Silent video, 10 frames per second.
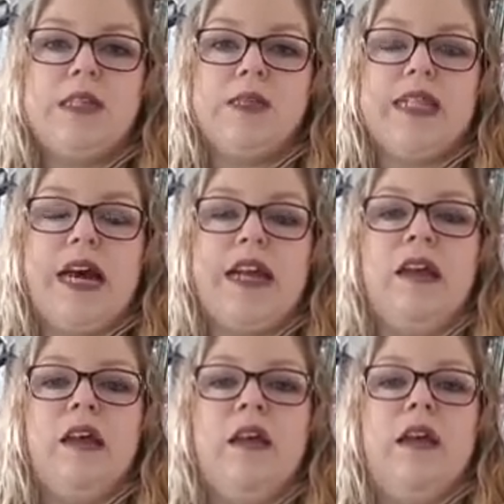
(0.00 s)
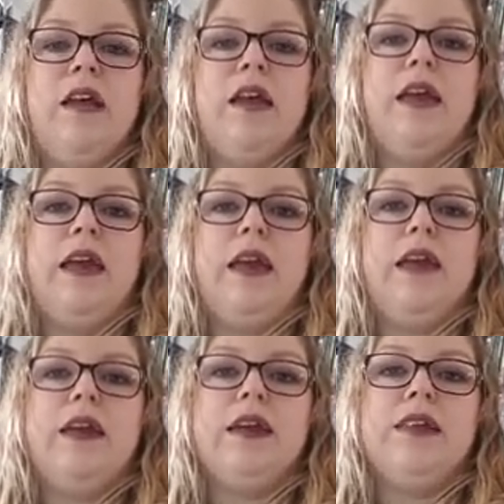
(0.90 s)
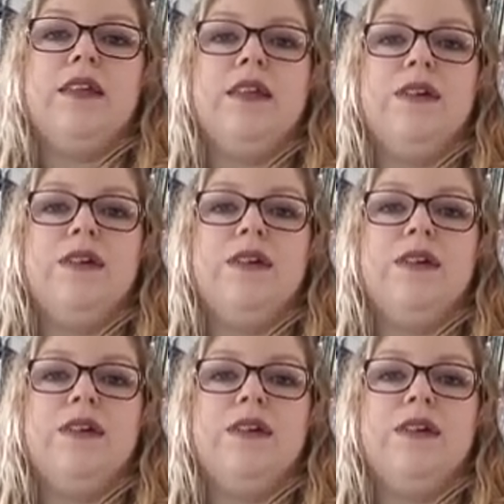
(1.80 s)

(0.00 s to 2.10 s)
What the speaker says: with that, and